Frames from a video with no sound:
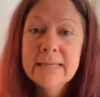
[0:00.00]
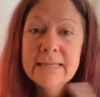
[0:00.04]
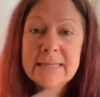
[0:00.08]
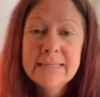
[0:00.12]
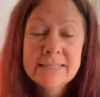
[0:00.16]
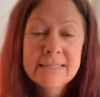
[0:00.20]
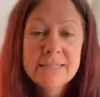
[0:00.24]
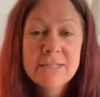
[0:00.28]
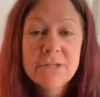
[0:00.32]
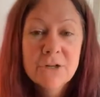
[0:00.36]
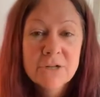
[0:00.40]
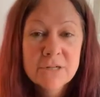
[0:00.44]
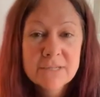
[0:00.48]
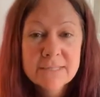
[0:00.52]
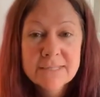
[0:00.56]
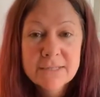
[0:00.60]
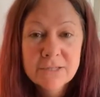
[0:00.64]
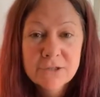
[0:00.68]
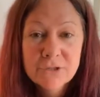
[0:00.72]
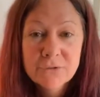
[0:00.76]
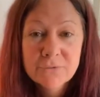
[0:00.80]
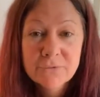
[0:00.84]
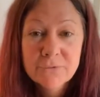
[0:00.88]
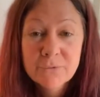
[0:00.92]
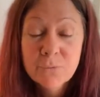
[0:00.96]
into your
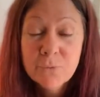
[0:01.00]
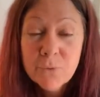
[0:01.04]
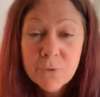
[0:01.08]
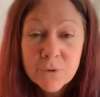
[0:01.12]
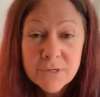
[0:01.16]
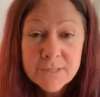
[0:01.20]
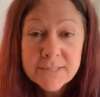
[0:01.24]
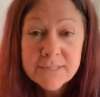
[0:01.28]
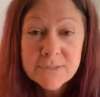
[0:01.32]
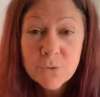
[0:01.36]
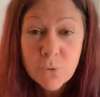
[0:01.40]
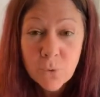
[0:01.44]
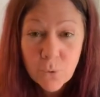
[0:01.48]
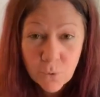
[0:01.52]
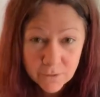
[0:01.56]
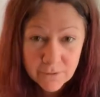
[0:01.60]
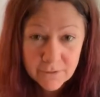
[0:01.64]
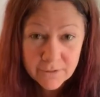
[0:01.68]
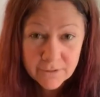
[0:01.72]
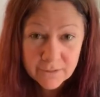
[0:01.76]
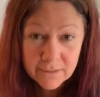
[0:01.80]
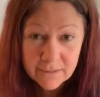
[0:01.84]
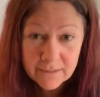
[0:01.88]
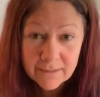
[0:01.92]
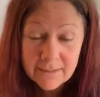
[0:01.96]
Essential Rewards
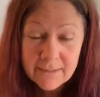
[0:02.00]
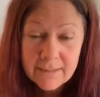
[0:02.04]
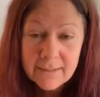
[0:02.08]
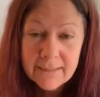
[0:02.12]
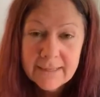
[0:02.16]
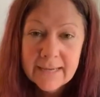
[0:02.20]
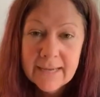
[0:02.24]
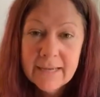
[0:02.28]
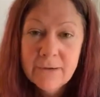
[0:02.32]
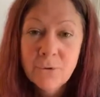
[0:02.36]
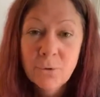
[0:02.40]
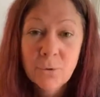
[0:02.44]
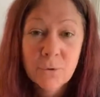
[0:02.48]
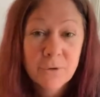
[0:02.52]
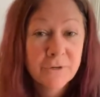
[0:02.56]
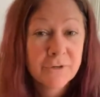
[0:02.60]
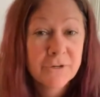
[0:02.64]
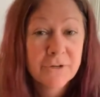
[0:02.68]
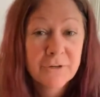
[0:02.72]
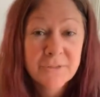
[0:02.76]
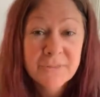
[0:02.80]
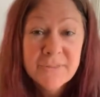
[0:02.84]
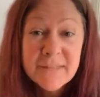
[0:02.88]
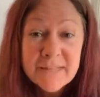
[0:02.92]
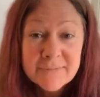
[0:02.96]
order and order
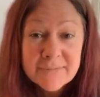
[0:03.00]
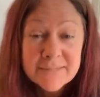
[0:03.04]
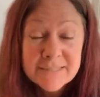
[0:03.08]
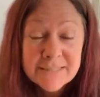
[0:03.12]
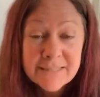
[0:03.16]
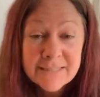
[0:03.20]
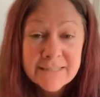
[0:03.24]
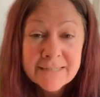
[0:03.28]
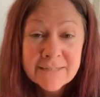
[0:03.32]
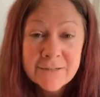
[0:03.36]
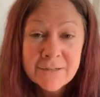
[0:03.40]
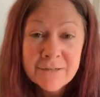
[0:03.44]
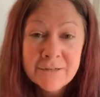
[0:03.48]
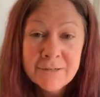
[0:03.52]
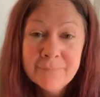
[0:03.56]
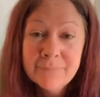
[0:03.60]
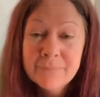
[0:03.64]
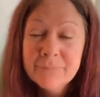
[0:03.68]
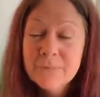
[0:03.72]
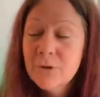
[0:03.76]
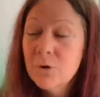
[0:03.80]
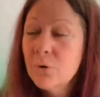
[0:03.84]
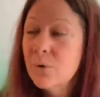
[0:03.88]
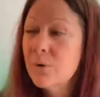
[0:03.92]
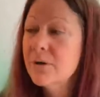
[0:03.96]
your Thieves cleaner,
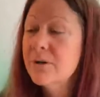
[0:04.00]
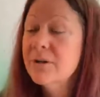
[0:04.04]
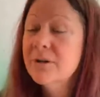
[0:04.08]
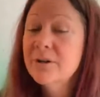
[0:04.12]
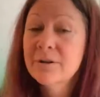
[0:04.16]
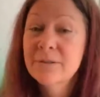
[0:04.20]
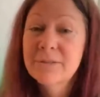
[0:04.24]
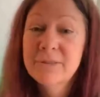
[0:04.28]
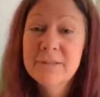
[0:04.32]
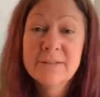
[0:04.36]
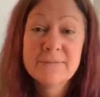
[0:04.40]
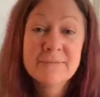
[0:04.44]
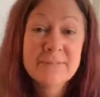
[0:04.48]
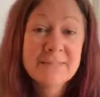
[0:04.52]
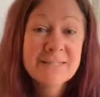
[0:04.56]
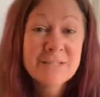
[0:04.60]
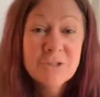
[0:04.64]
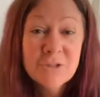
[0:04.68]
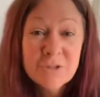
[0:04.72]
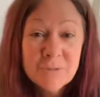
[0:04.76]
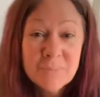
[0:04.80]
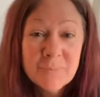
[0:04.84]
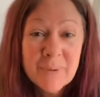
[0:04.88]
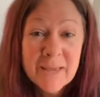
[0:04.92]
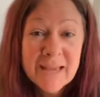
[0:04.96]
order your Thieves
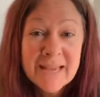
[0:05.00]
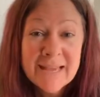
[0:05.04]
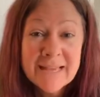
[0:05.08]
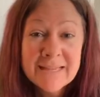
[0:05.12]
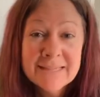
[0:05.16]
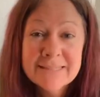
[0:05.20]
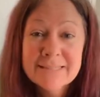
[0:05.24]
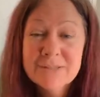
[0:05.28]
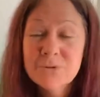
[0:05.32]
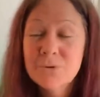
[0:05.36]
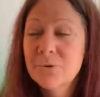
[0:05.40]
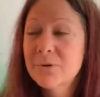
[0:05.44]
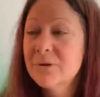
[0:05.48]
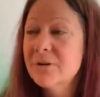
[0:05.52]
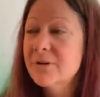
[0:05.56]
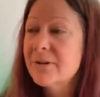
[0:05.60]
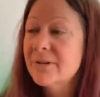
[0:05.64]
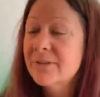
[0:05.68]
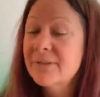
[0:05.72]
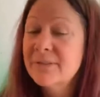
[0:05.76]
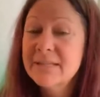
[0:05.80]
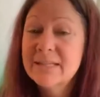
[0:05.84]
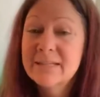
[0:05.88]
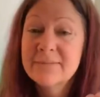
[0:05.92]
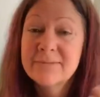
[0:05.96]
toothpaste, order your
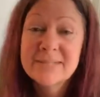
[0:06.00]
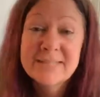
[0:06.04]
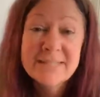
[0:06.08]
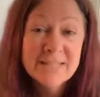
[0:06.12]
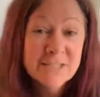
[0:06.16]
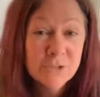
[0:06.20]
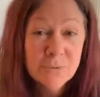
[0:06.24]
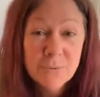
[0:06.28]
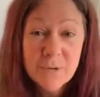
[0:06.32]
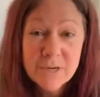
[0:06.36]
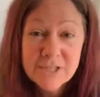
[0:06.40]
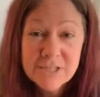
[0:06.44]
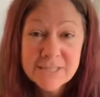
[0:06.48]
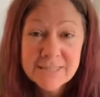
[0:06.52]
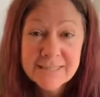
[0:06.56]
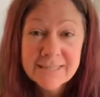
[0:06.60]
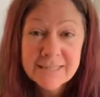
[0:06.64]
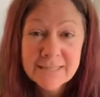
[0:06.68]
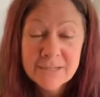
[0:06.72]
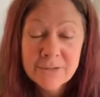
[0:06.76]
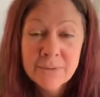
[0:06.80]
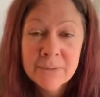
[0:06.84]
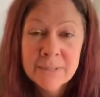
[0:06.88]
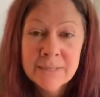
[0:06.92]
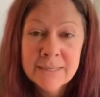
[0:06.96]
Thieves dishwashing
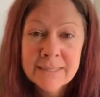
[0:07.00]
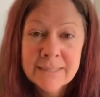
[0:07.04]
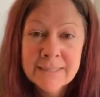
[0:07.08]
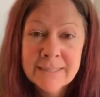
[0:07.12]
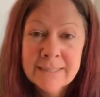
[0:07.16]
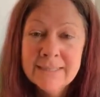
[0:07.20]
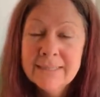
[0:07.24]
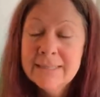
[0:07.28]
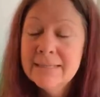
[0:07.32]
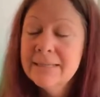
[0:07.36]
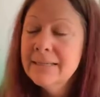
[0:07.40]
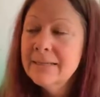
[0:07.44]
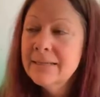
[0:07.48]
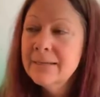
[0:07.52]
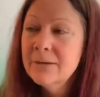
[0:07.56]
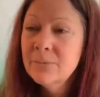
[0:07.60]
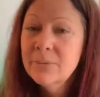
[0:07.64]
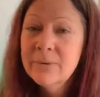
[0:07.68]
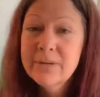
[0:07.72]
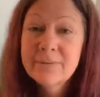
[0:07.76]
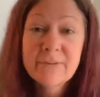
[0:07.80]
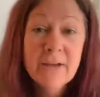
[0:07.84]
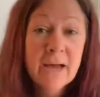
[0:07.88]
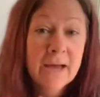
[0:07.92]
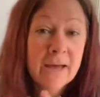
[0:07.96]
liquid.
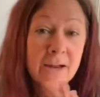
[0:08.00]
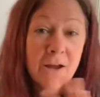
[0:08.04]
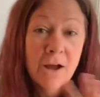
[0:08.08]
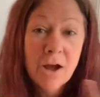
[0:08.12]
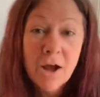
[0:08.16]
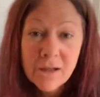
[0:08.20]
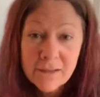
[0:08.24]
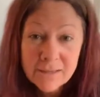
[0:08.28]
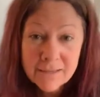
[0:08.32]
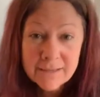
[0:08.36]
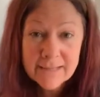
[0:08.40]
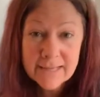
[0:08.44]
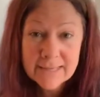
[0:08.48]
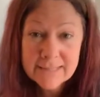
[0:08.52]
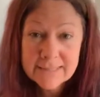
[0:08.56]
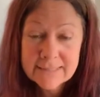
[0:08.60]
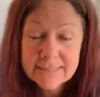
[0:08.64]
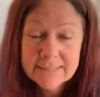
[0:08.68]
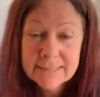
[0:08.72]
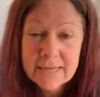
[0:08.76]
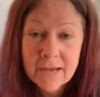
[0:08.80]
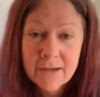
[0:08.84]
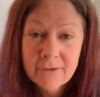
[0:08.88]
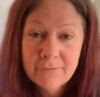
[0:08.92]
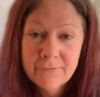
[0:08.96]
We've got all of that
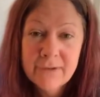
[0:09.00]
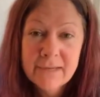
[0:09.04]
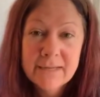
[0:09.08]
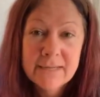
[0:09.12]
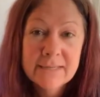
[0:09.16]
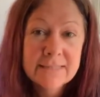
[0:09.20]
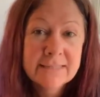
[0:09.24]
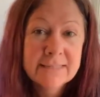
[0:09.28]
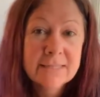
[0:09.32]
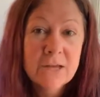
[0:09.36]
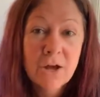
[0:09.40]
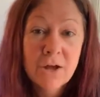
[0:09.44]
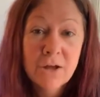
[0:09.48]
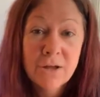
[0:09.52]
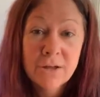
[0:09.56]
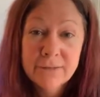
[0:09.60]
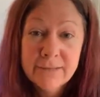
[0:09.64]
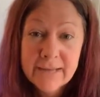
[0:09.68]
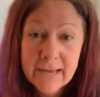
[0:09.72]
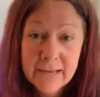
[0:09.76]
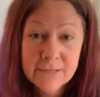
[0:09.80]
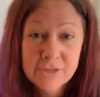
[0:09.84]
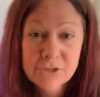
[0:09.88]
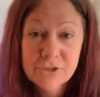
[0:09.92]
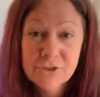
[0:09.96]
stuff and it's all
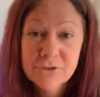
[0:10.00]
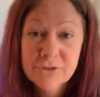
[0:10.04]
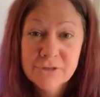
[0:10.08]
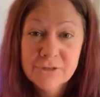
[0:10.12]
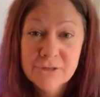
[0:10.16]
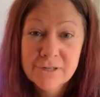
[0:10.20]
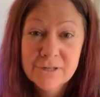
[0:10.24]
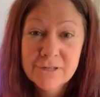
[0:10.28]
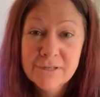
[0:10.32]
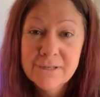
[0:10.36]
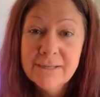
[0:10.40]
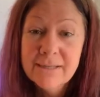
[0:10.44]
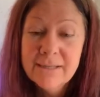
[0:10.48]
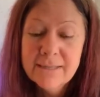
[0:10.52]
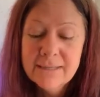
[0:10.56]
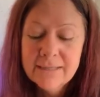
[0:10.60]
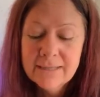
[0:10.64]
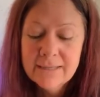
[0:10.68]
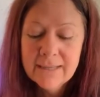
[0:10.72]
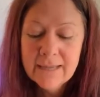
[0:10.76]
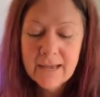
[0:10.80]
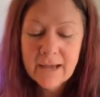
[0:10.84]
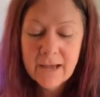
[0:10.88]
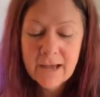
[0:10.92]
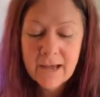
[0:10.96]
natural.
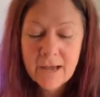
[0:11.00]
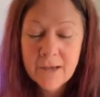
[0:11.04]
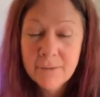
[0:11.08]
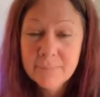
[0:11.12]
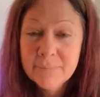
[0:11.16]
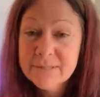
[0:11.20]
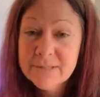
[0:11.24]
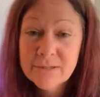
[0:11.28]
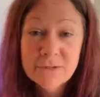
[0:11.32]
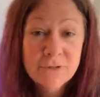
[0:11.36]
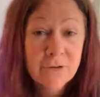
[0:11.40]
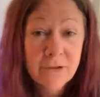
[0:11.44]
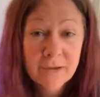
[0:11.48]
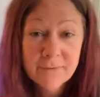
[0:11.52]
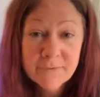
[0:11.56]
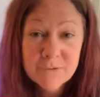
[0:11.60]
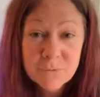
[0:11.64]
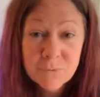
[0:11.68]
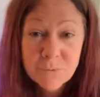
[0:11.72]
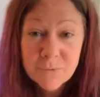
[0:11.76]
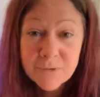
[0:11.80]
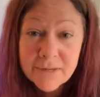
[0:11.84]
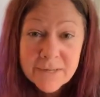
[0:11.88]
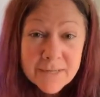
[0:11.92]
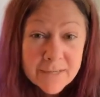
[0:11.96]
So you don't have
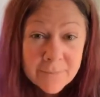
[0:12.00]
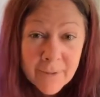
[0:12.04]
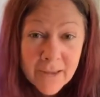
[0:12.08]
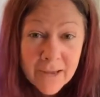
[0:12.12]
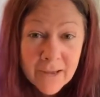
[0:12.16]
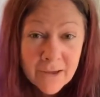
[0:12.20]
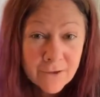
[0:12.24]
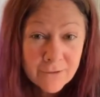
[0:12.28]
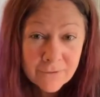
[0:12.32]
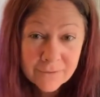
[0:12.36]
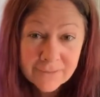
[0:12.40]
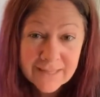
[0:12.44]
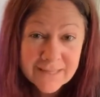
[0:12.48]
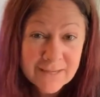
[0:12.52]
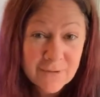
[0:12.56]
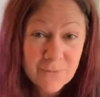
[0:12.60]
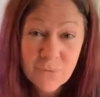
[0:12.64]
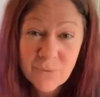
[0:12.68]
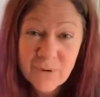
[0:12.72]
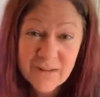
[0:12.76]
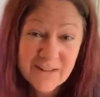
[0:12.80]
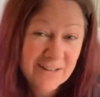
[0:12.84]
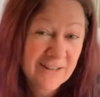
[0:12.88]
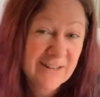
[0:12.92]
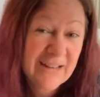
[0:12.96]
to worry about like
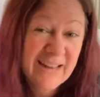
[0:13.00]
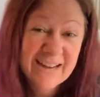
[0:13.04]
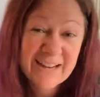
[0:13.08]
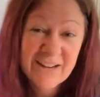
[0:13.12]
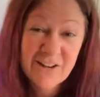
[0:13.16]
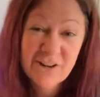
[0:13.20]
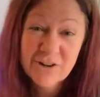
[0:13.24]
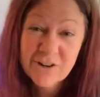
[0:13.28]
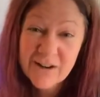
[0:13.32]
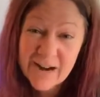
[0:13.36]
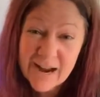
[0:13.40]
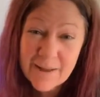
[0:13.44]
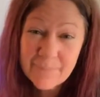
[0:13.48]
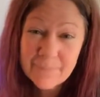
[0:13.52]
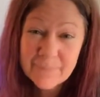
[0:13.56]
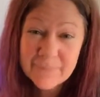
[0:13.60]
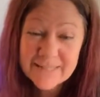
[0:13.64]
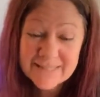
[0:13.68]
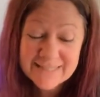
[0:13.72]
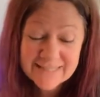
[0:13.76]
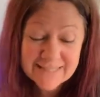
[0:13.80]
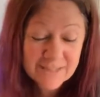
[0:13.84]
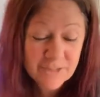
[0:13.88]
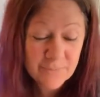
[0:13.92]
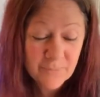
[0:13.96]
what kind of crap
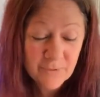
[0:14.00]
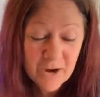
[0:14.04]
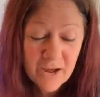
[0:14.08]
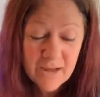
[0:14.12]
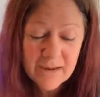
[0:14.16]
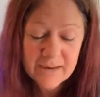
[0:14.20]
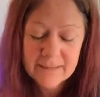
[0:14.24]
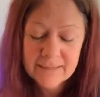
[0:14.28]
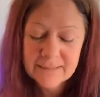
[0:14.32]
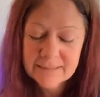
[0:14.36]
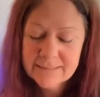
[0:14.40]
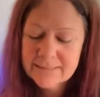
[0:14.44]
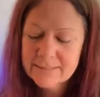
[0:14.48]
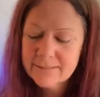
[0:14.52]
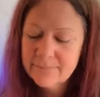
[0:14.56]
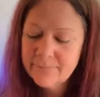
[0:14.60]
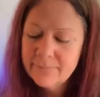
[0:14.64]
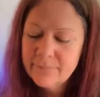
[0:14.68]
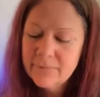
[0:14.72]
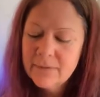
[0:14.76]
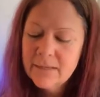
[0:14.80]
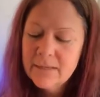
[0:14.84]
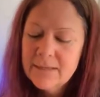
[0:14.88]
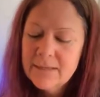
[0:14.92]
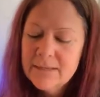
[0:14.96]
is in the products.
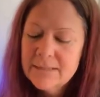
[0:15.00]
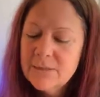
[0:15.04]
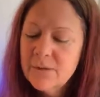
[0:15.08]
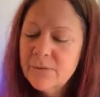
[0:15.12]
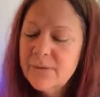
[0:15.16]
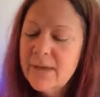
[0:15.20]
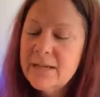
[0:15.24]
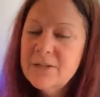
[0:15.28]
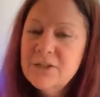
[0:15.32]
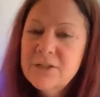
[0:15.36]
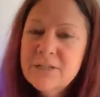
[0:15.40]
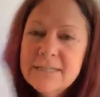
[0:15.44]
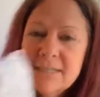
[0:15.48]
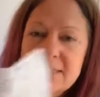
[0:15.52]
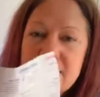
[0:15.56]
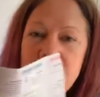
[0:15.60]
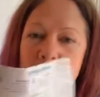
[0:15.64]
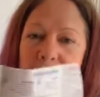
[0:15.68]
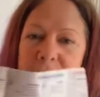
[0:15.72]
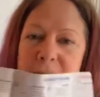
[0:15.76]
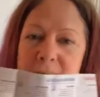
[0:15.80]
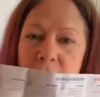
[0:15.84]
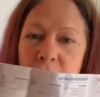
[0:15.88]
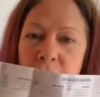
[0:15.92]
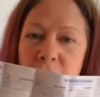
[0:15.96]
So that just
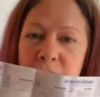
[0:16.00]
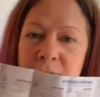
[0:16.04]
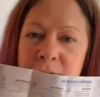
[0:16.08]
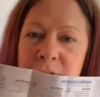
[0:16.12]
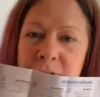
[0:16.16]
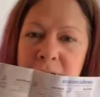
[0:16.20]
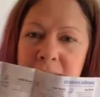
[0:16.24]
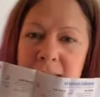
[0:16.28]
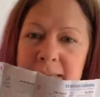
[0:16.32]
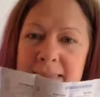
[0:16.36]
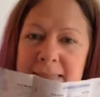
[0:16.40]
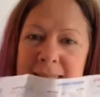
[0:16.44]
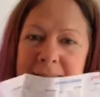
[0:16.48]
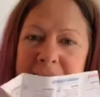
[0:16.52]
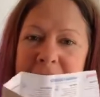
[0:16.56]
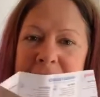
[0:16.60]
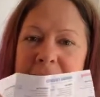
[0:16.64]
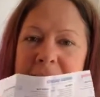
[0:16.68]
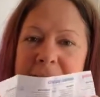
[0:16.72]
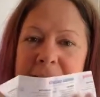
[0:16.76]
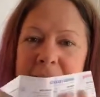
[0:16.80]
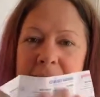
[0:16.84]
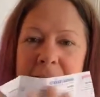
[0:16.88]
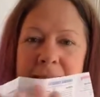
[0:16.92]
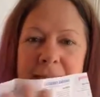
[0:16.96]
goes over, like the
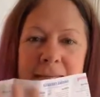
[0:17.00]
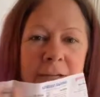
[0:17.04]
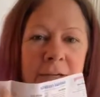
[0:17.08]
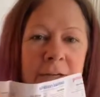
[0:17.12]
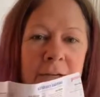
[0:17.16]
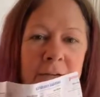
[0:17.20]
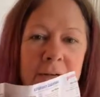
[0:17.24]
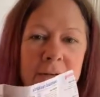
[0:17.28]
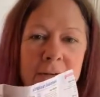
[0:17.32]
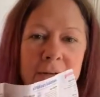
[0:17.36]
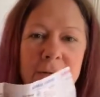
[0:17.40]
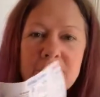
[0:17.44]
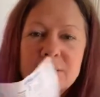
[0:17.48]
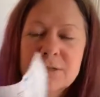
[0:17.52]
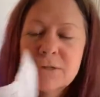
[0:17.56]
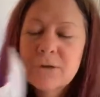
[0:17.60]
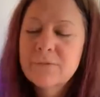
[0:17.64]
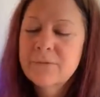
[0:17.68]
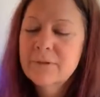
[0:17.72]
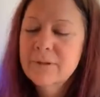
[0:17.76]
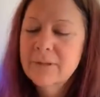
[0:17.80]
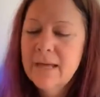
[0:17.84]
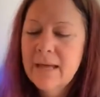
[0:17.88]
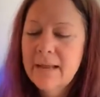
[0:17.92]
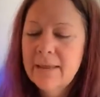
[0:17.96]
inside here goes
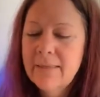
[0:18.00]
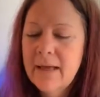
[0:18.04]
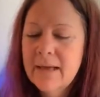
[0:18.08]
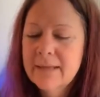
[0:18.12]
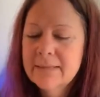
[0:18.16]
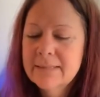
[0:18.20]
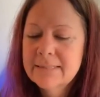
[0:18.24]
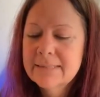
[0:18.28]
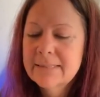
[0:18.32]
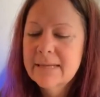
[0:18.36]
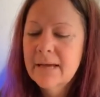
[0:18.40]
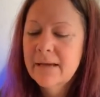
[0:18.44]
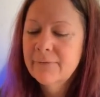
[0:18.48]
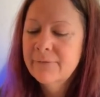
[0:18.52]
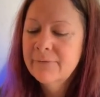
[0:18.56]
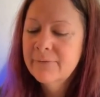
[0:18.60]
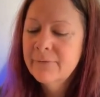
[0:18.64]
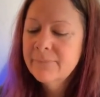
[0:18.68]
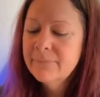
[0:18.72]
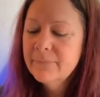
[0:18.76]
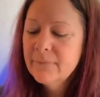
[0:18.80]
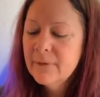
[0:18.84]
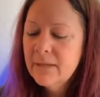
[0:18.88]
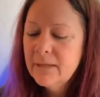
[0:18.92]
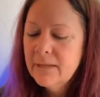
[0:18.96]
over a lot of that stuff.
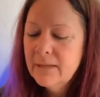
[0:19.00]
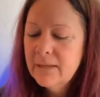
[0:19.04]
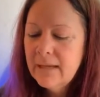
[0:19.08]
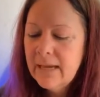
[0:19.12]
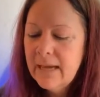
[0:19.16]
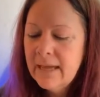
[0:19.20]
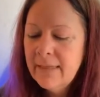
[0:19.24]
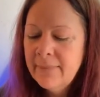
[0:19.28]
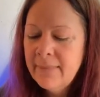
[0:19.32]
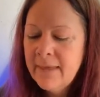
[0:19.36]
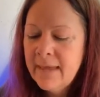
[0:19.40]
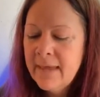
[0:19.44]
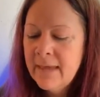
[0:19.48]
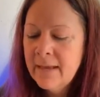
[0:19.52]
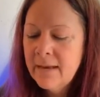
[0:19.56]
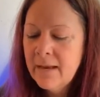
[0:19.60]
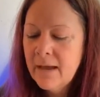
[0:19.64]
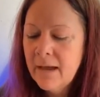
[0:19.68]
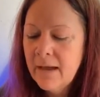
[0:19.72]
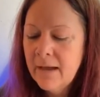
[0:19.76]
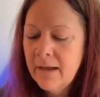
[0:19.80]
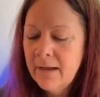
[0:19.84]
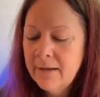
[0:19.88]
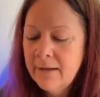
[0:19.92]
And then,